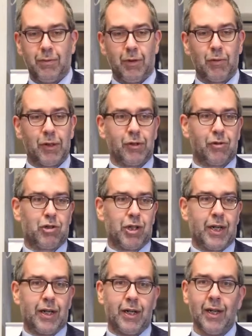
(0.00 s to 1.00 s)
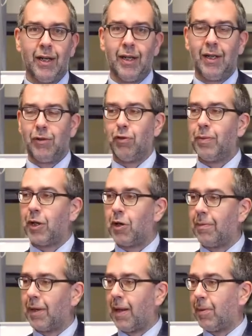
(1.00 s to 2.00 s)
Eh? We want a China to
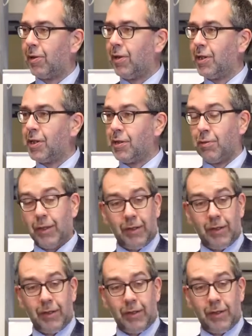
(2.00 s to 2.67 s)
become capitalists?